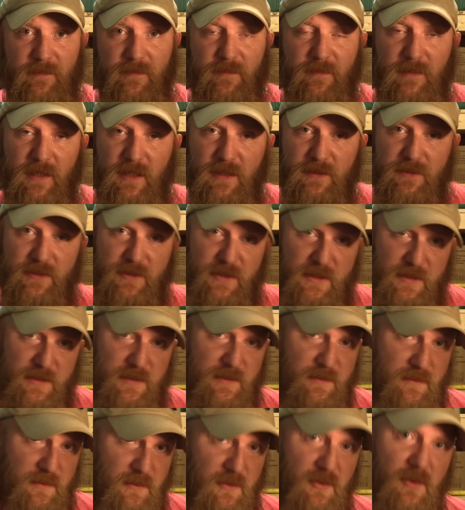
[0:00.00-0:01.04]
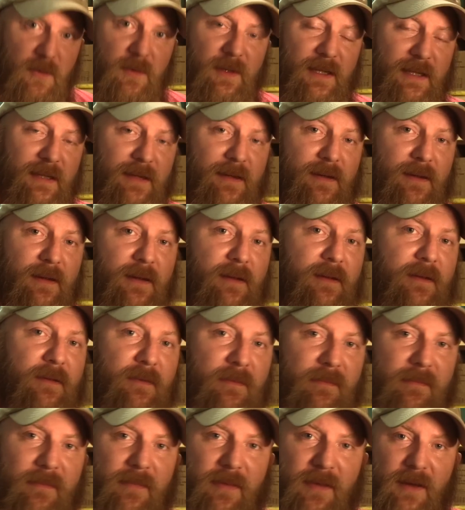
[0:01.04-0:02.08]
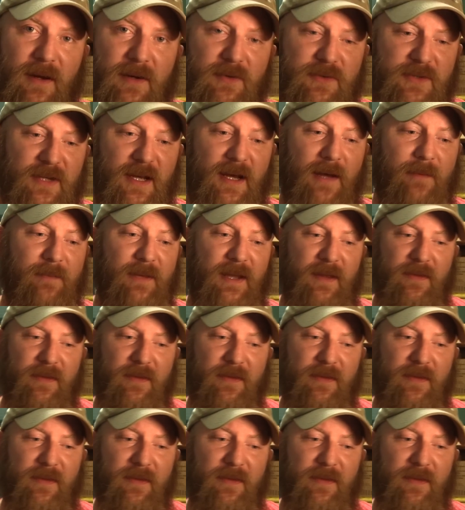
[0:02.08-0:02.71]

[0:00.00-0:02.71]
They're just doing their job.